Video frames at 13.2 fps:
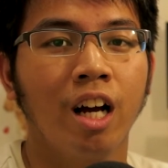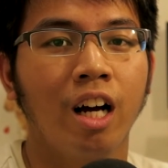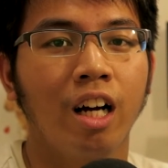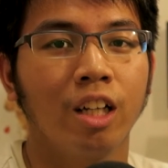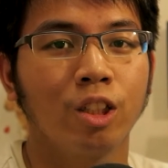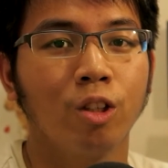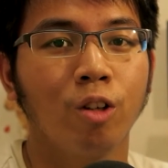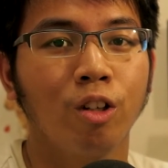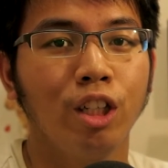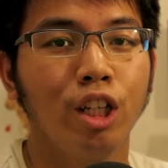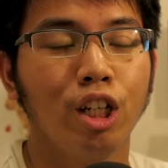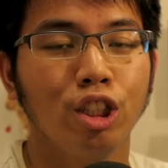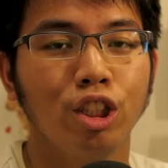
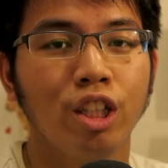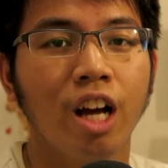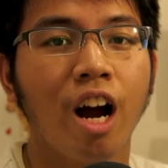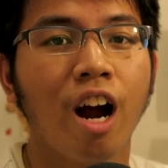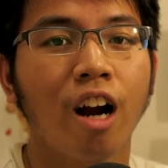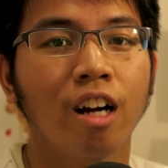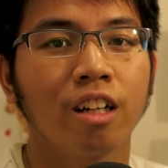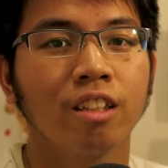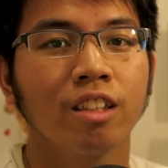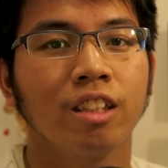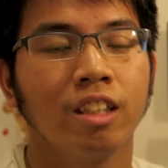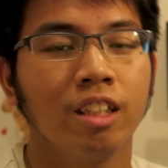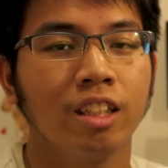Sony
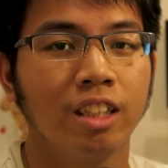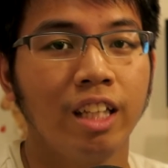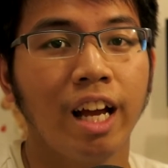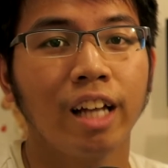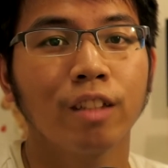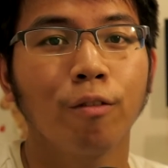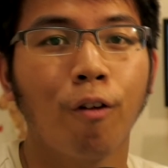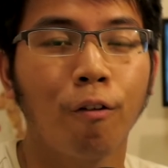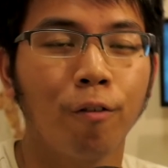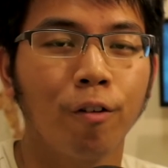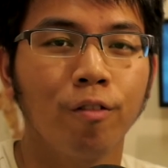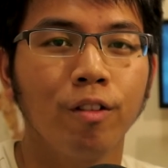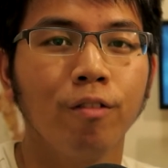
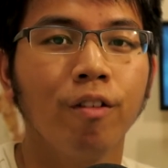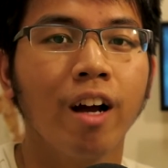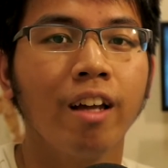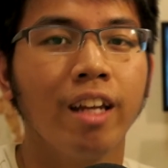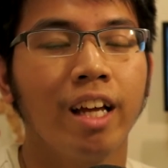HDR-CX455